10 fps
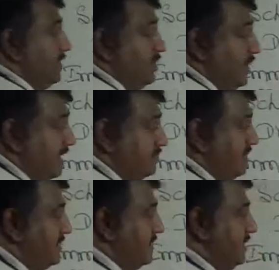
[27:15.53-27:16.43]
no
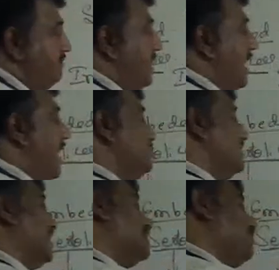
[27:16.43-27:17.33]
explanation. If they
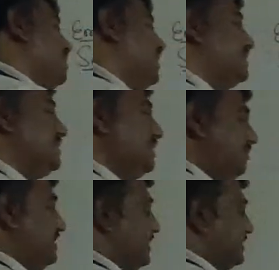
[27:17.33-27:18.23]
ask explanation
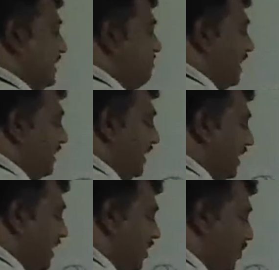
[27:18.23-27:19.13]
with the
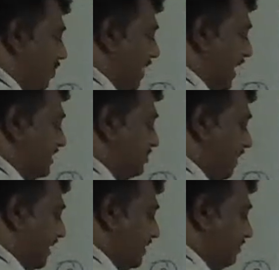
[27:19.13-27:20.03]
schematic, you may
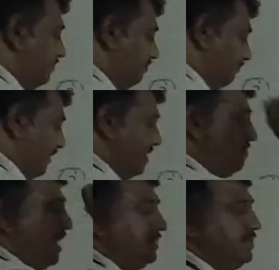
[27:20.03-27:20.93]
expect 5
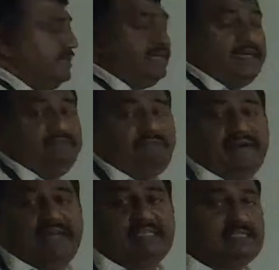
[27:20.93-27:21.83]
mark. If
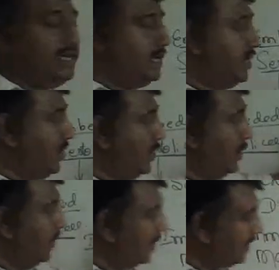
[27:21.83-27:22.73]
it is
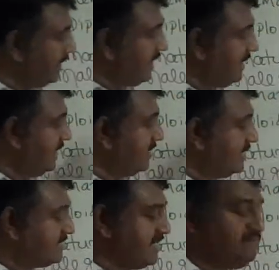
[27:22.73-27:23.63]
only
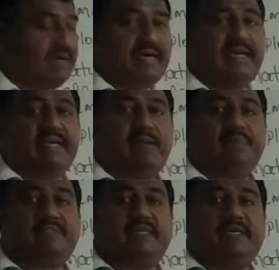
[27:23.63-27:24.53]
the schematic
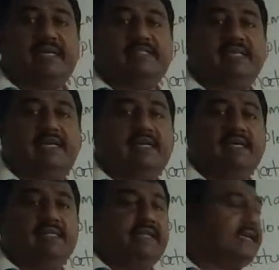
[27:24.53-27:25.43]

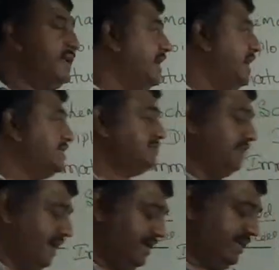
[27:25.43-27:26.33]
representation, they can ask
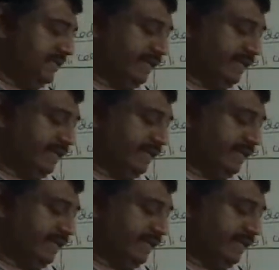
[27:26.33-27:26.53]
for